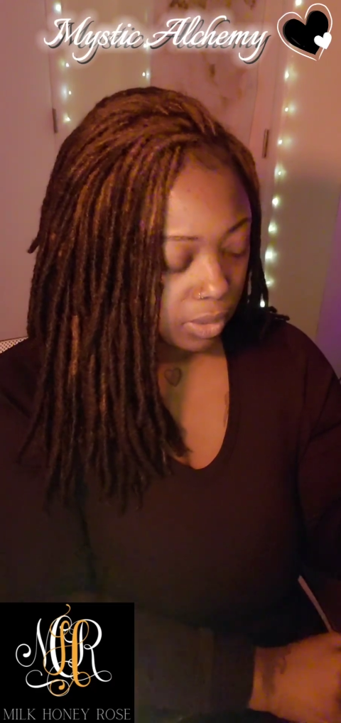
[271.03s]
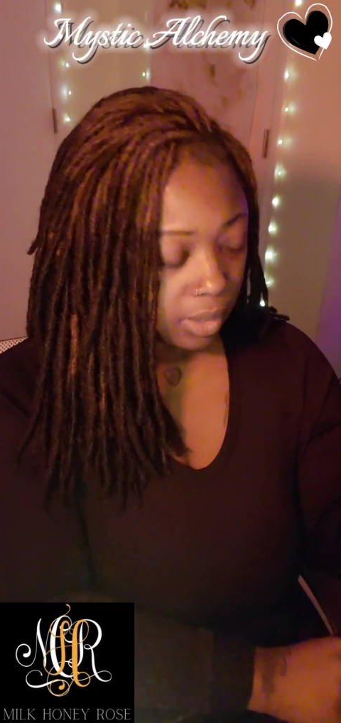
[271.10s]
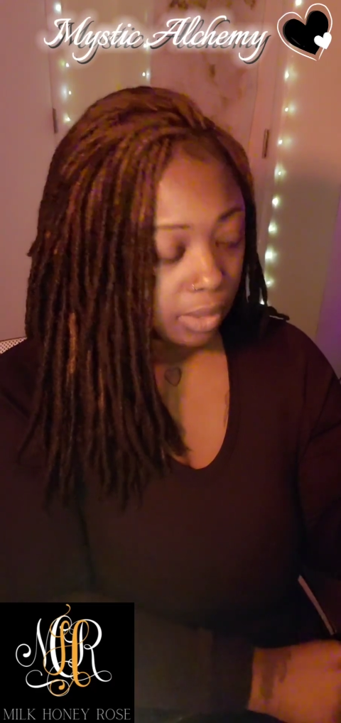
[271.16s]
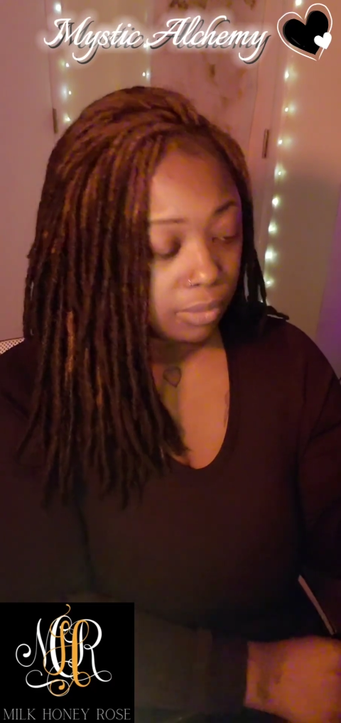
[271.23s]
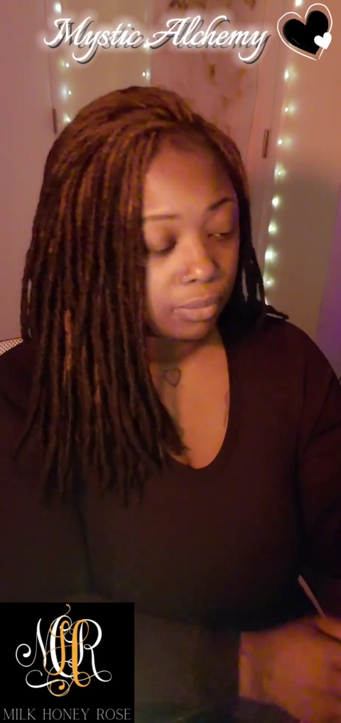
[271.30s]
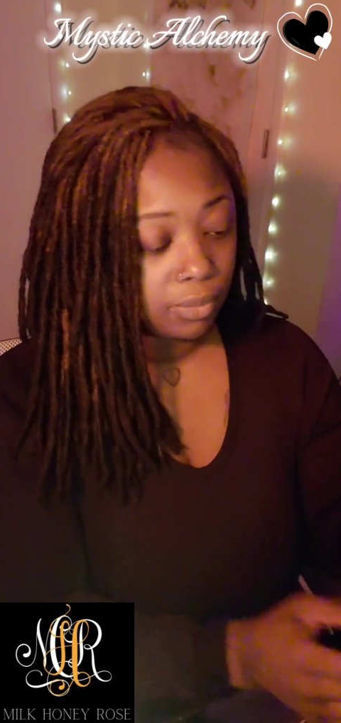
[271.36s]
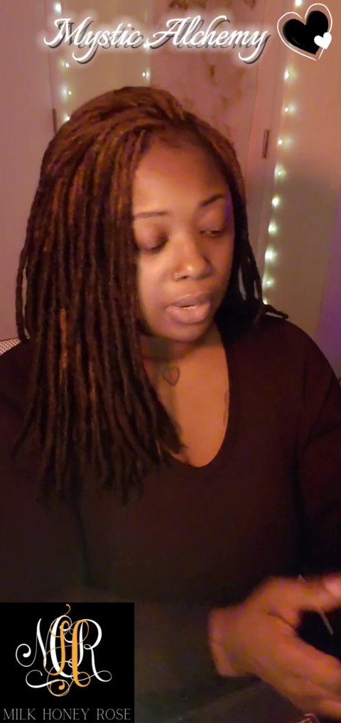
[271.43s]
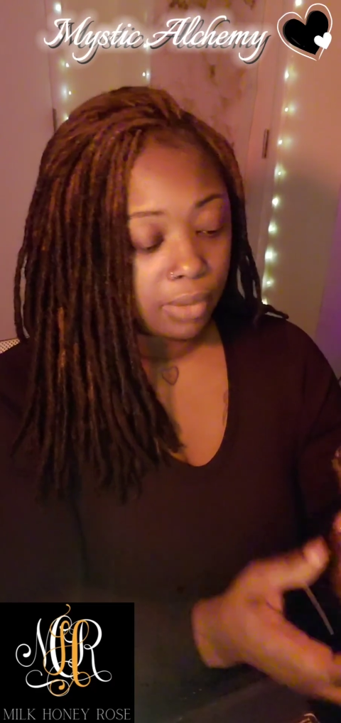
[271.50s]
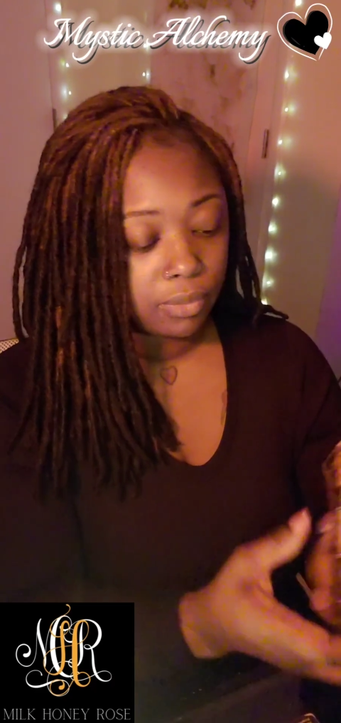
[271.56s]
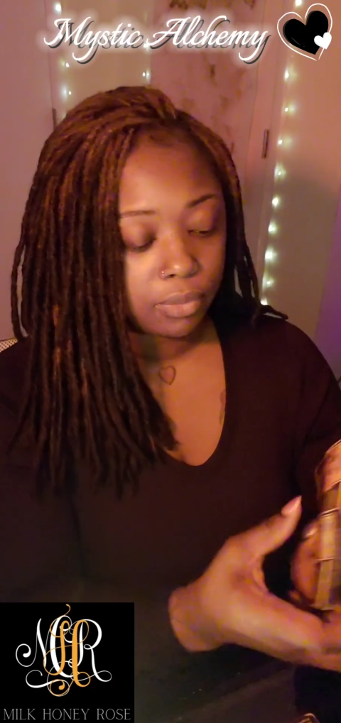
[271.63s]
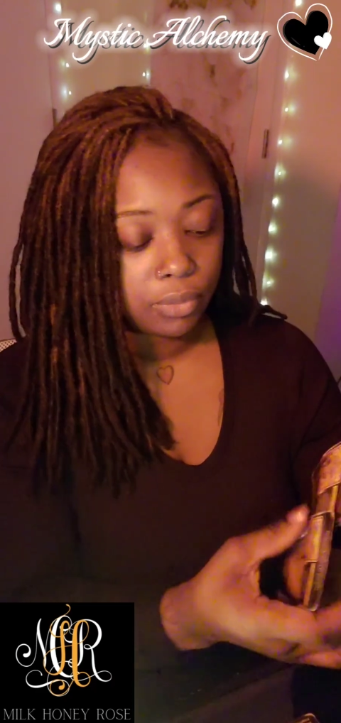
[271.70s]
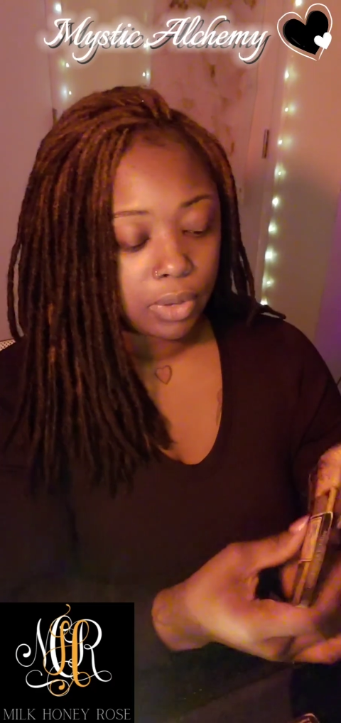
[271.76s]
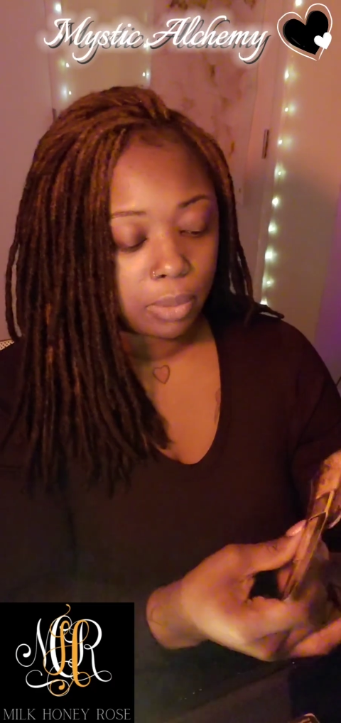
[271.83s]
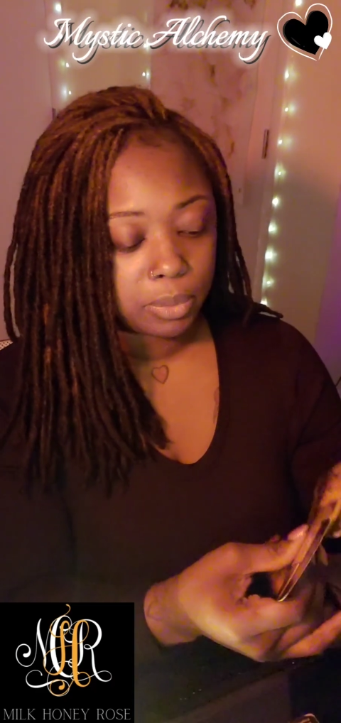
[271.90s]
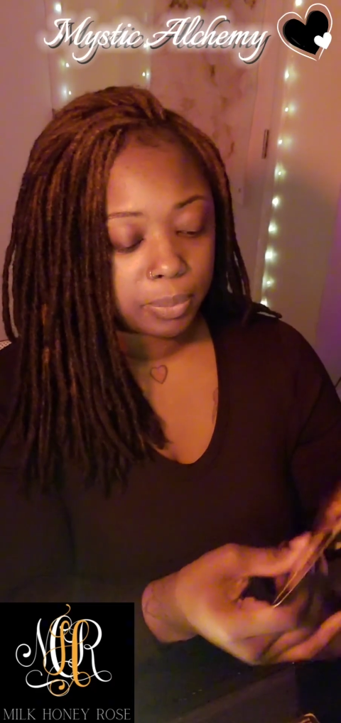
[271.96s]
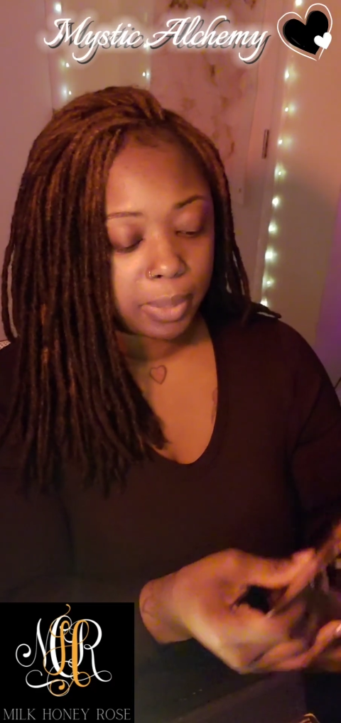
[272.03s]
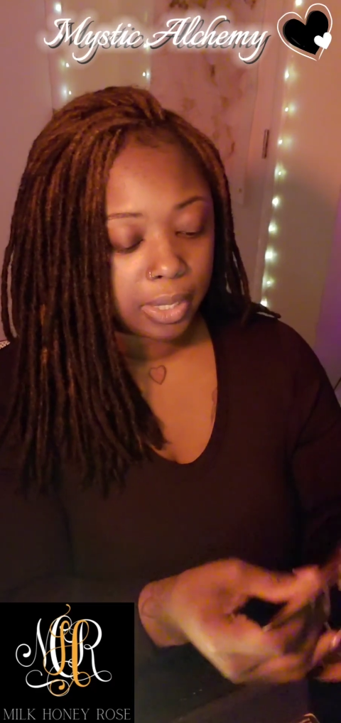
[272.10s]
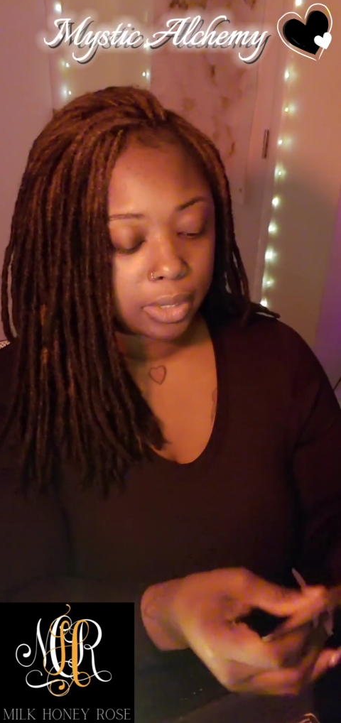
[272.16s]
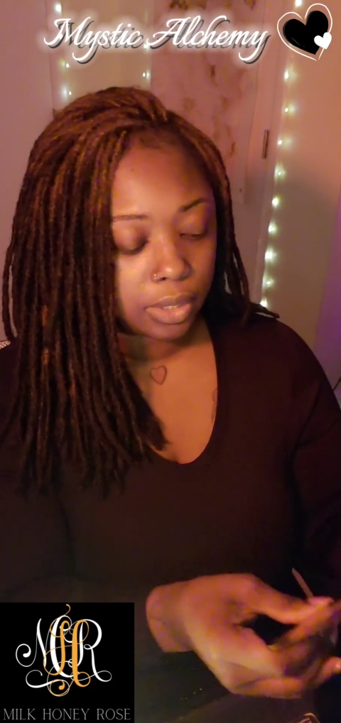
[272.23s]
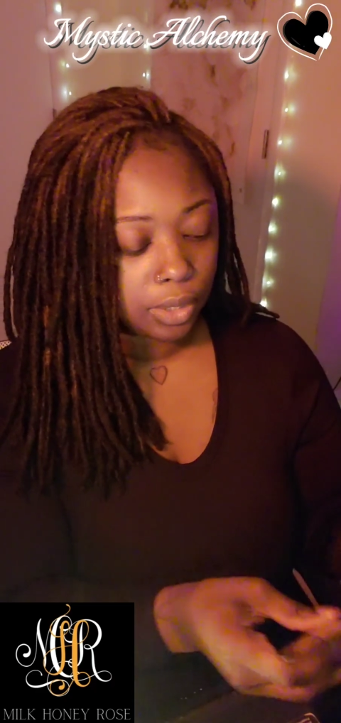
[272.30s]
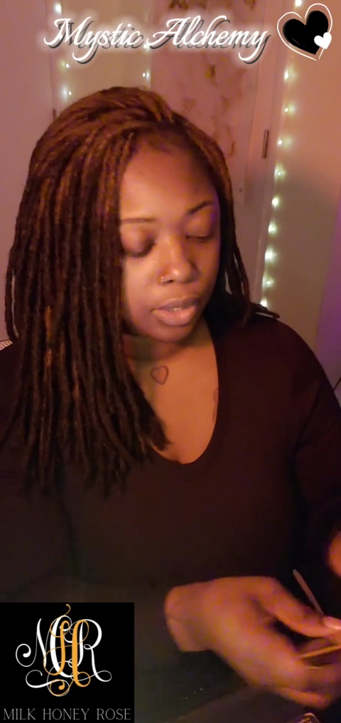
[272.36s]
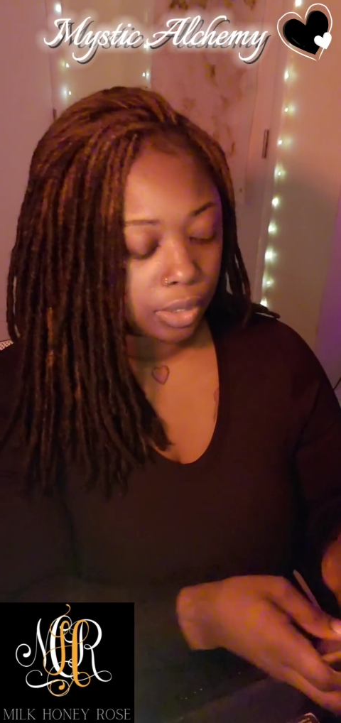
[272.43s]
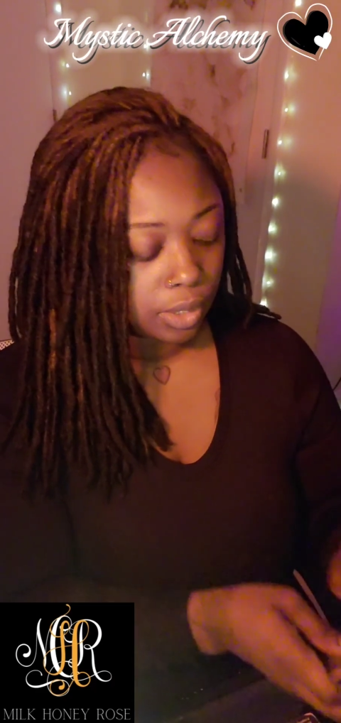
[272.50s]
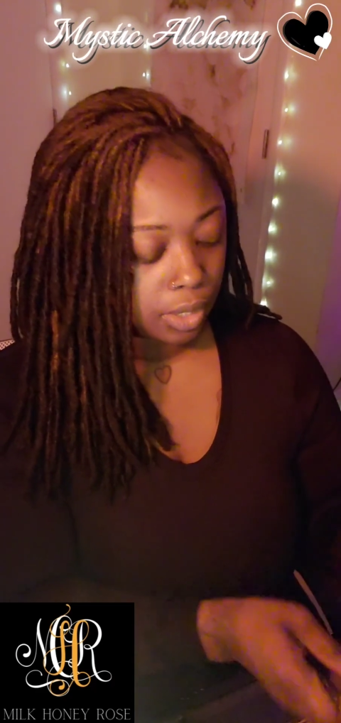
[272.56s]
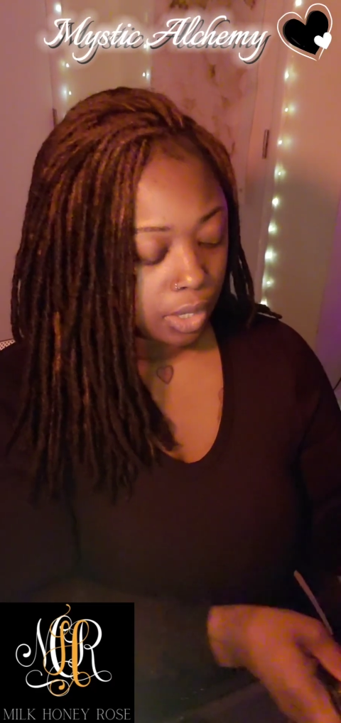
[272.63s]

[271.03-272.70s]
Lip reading: that 5 of Cups back there.